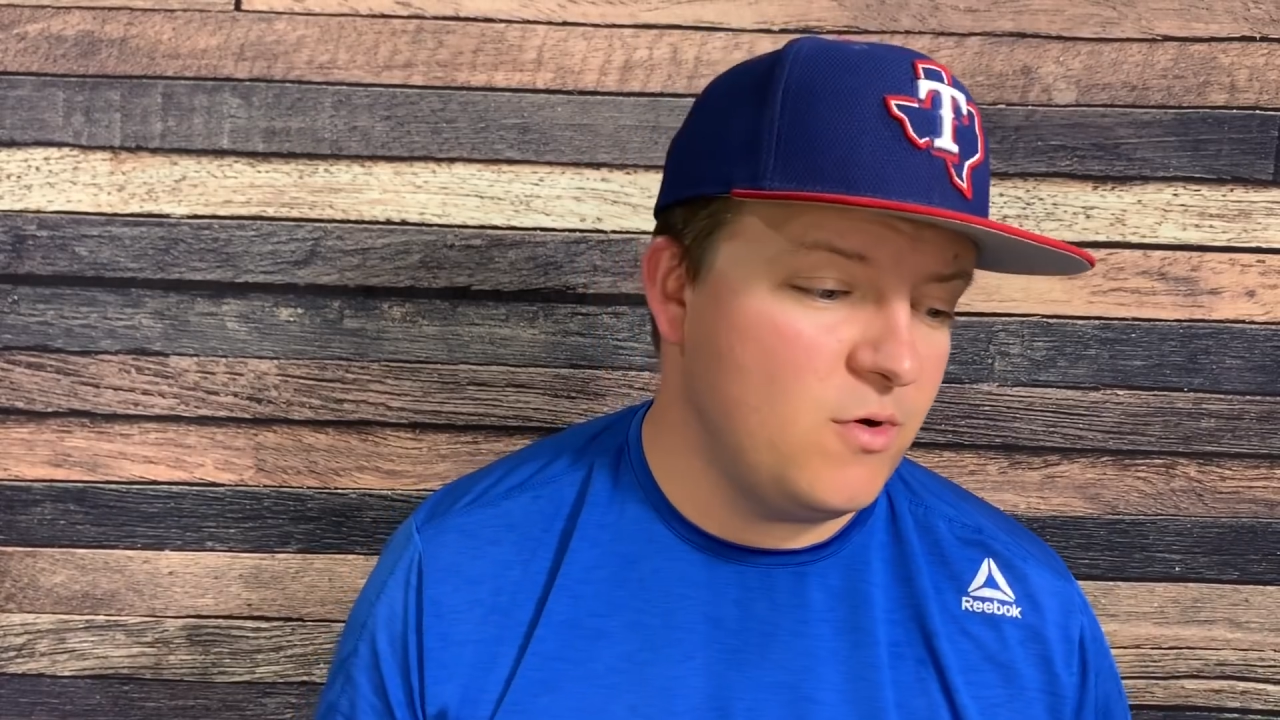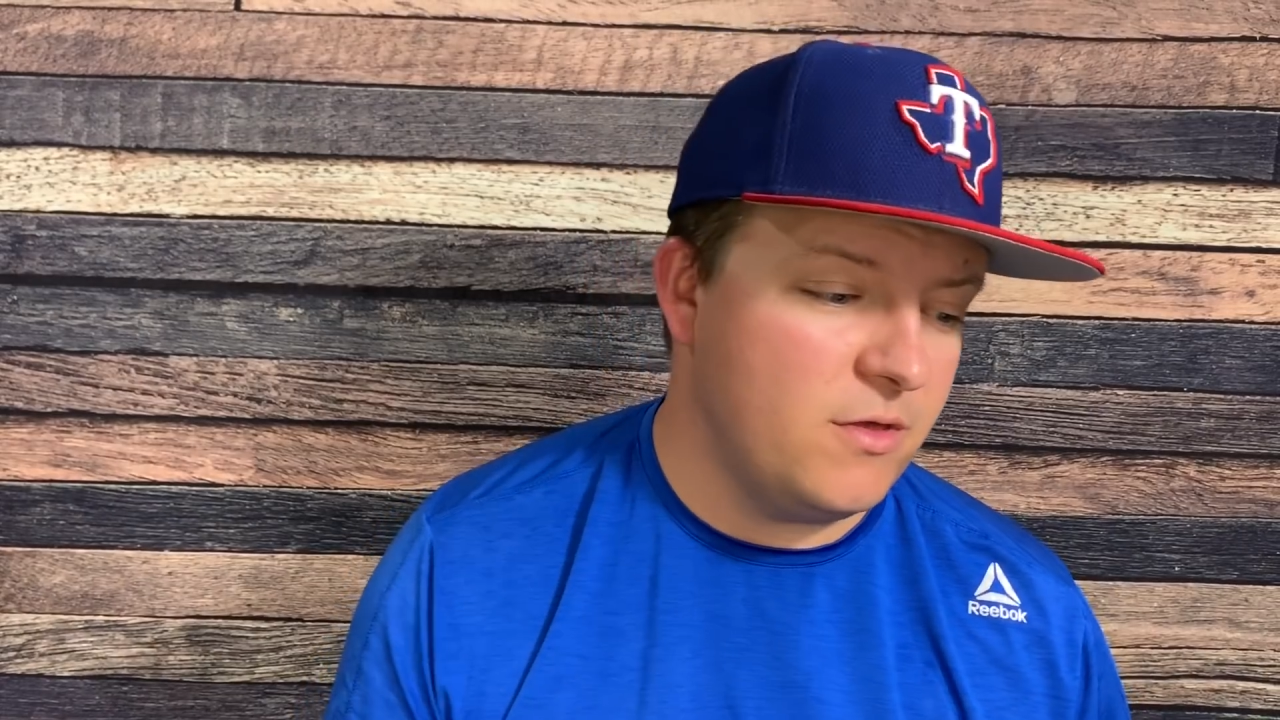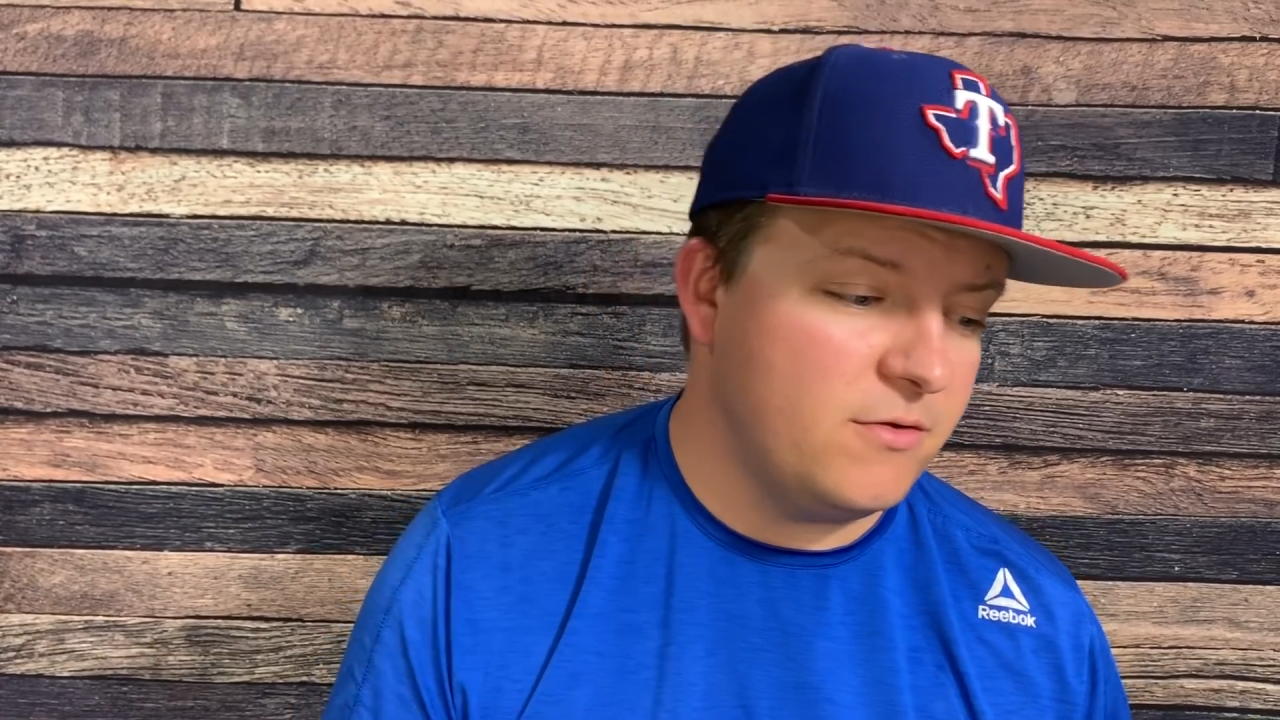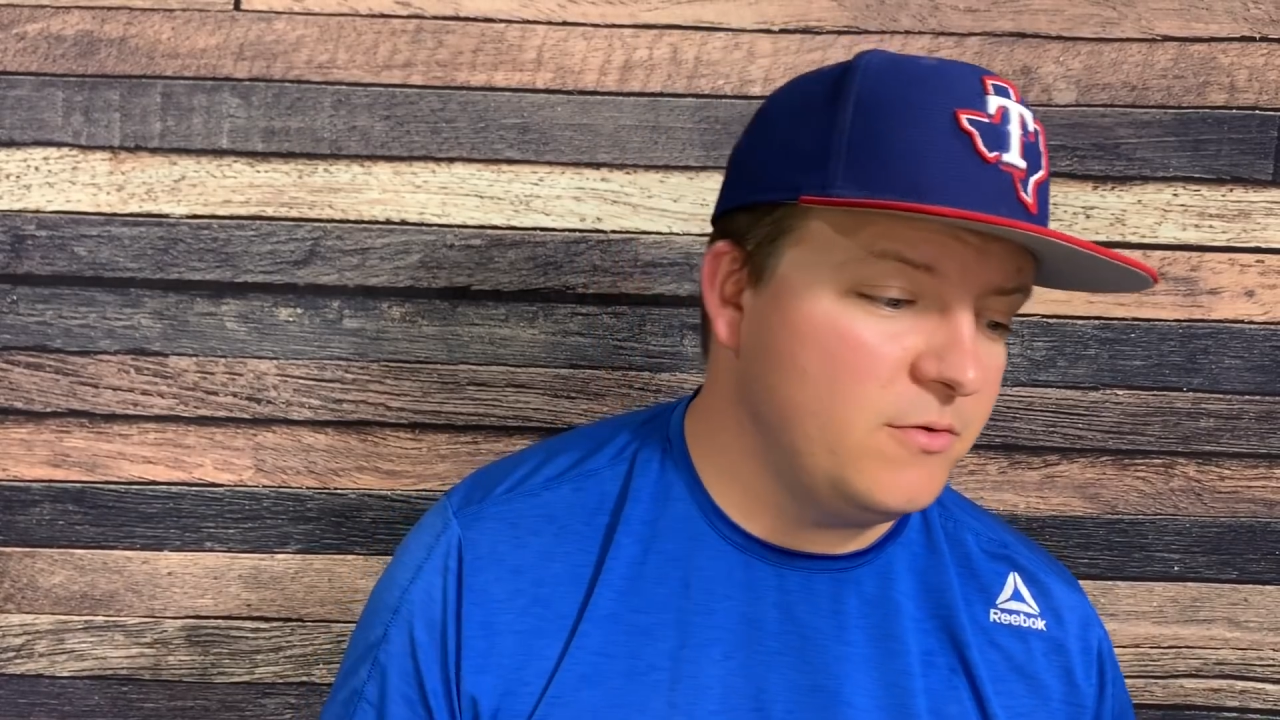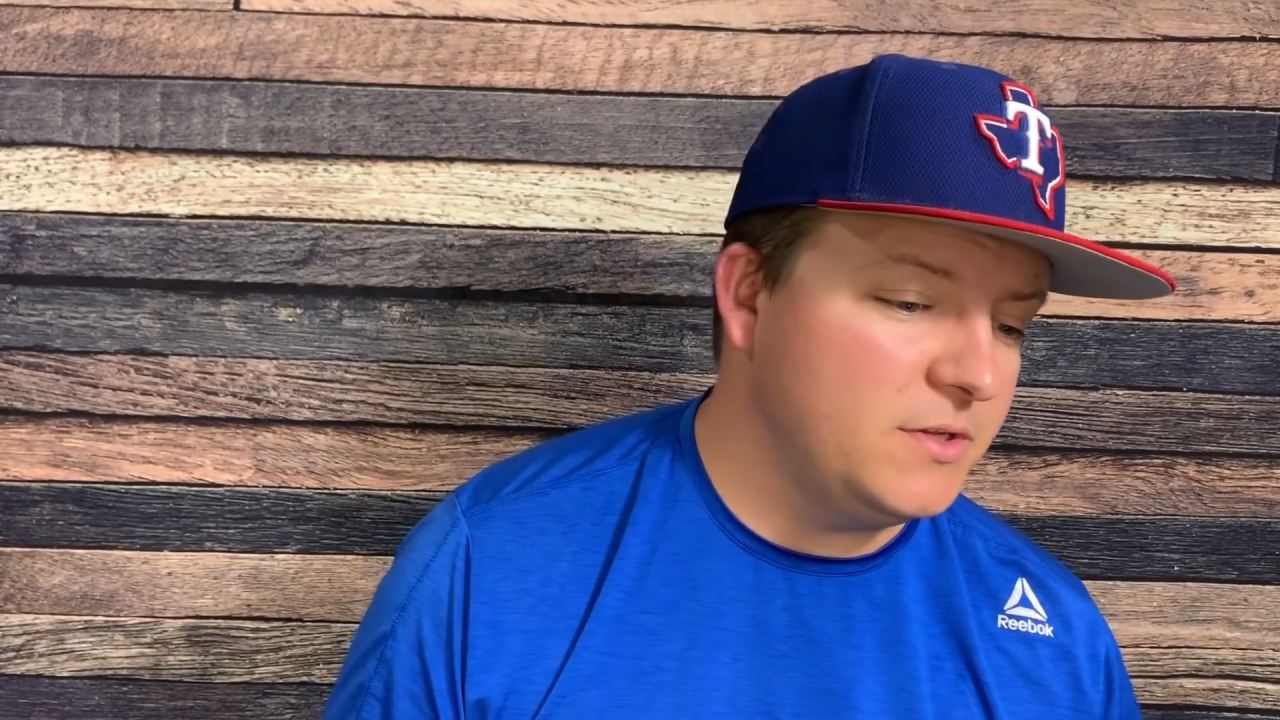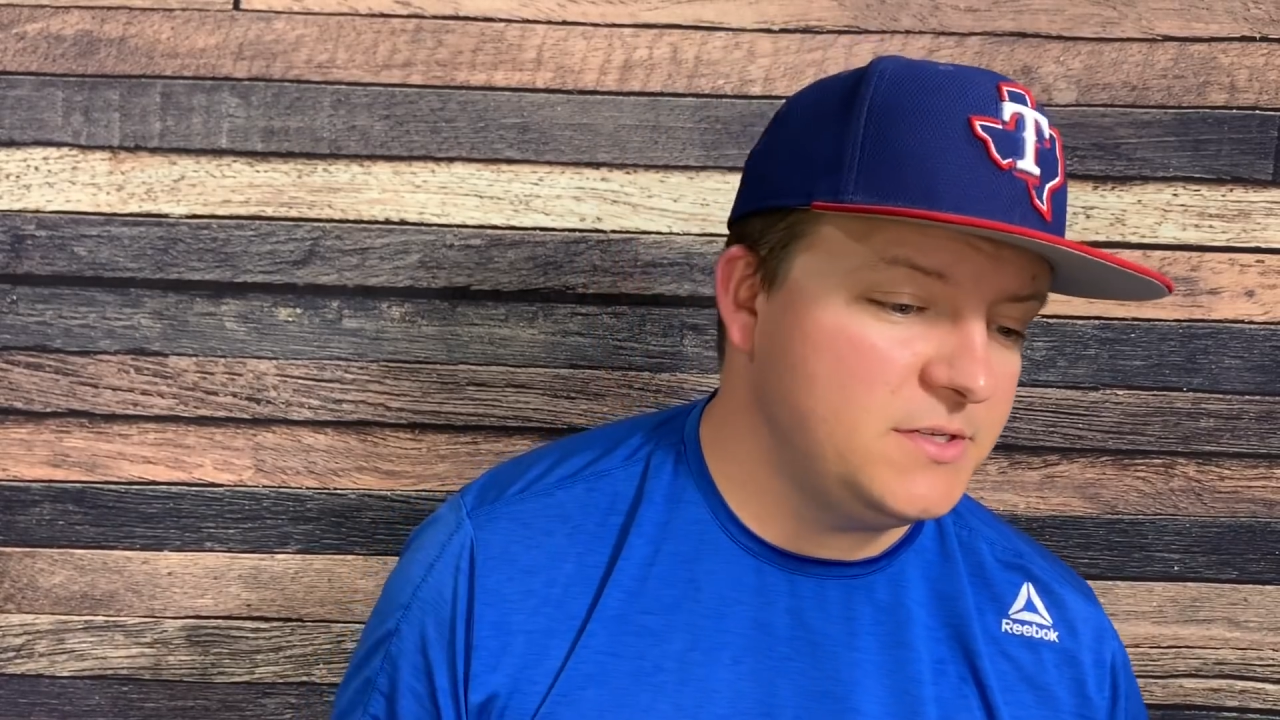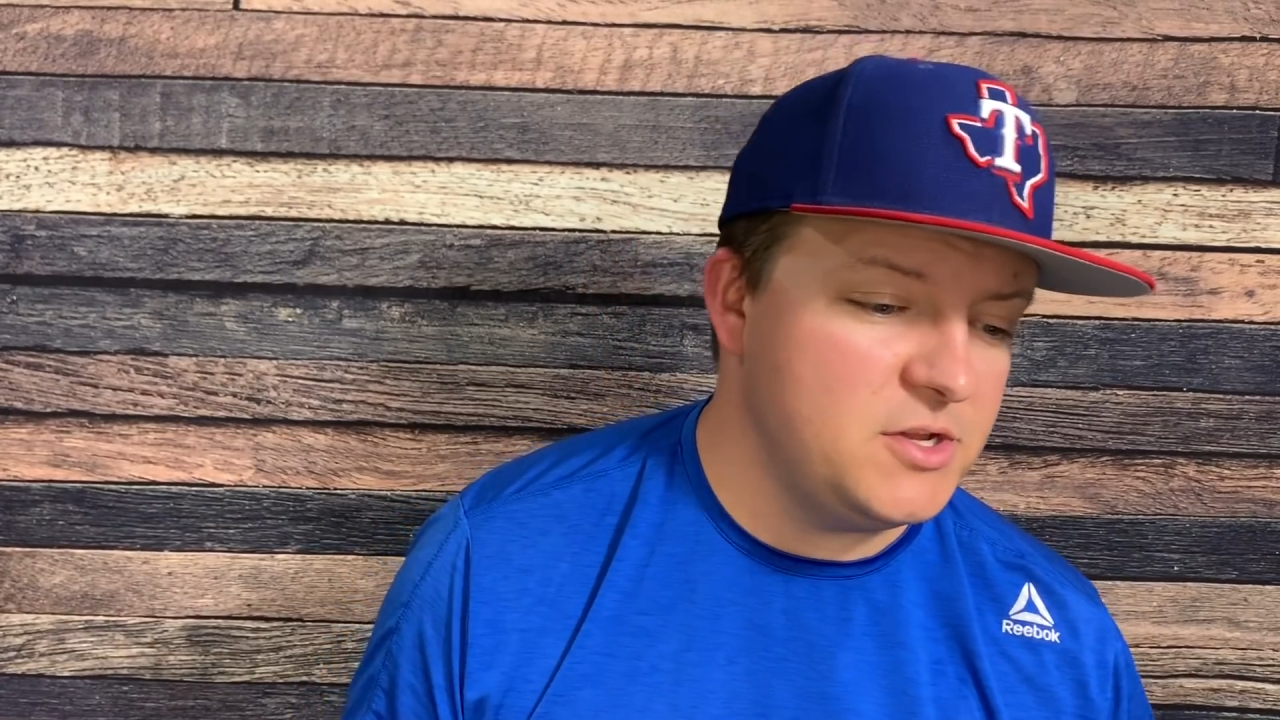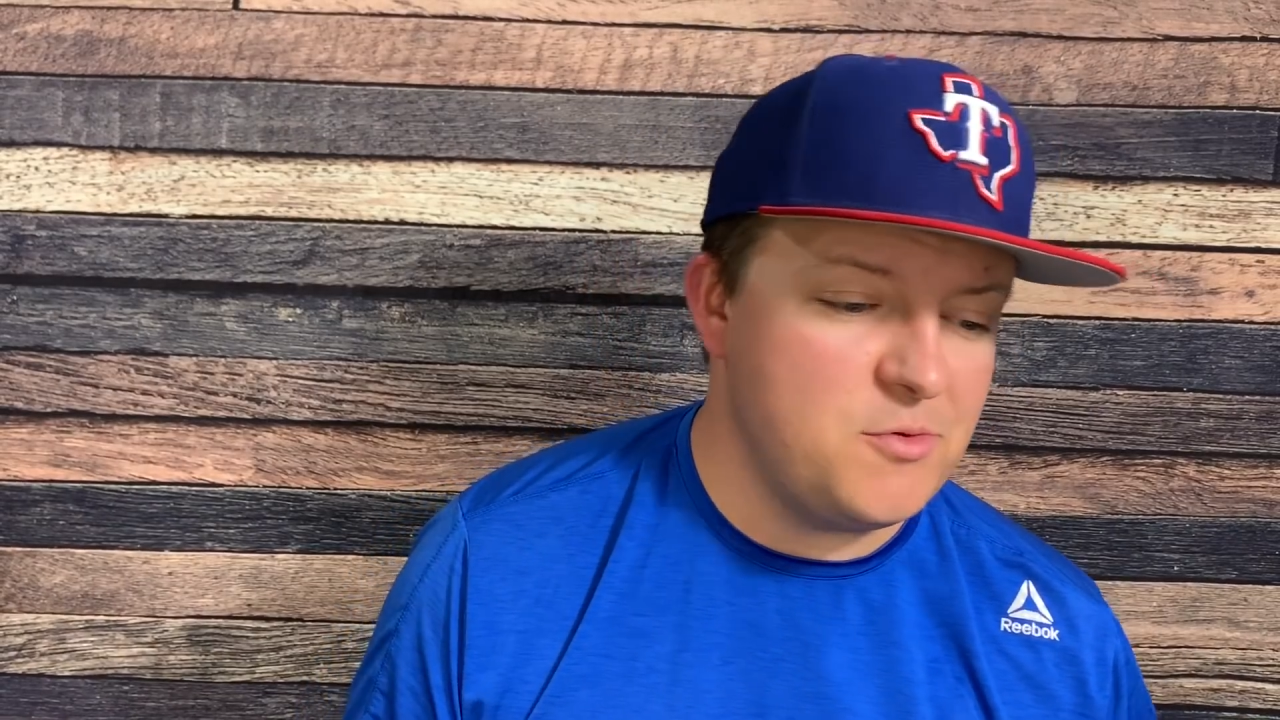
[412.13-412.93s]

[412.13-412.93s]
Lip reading: want to throw this in